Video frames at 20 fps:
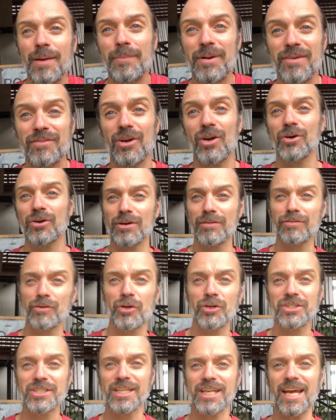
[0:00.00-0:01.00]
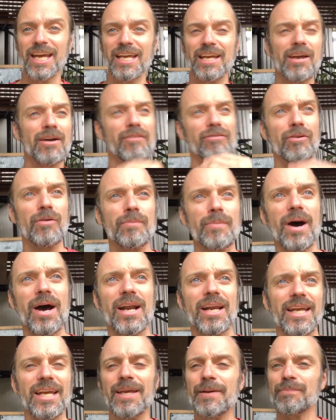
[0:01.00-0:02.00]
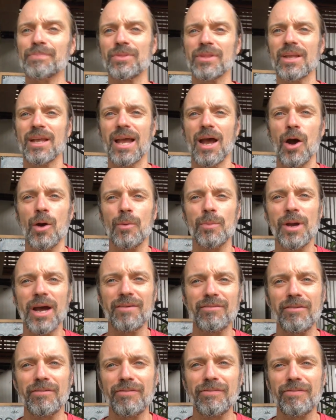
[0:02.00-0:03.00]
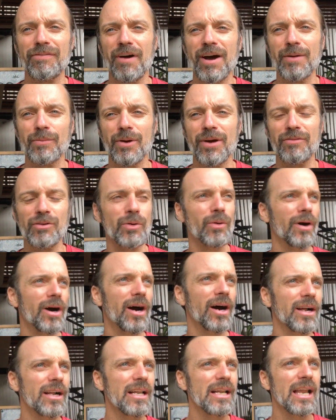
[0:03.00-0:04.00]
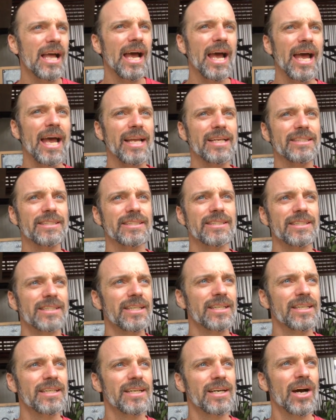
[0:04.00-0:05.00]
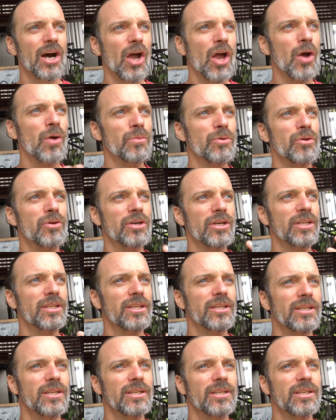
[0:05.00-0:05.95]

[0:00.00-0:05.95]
bit of a longer vlog today from Bali. Hope you're having fun wherever you are. And I hope you can